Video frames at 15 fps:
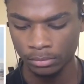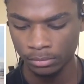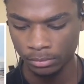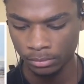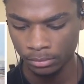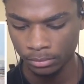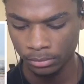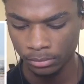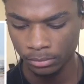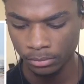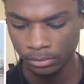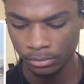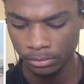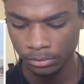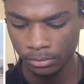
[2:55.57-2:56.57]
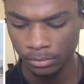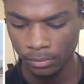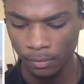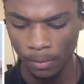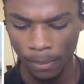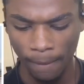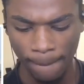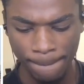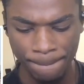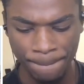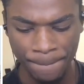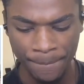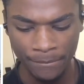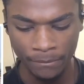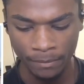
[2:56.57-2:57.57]
bike, feeling like a sight bike.
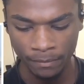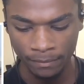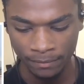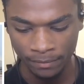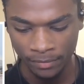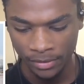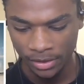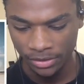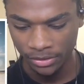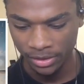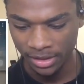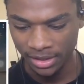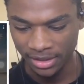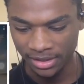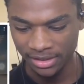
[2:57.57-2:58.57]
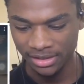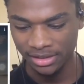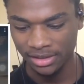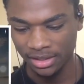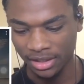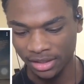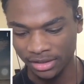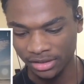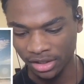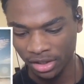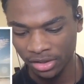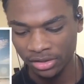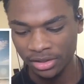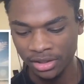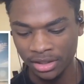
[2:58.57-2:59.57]
Pressing on the gas. So there's a, a
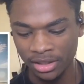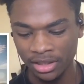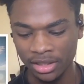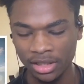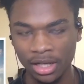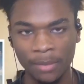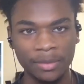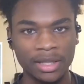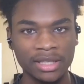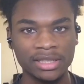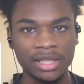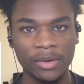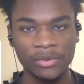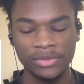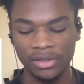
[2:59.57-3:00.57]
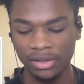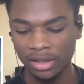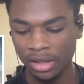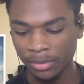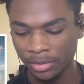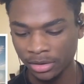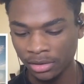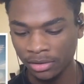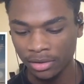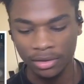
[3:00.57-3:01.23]
donkey, and I'm guessing that was a llama. I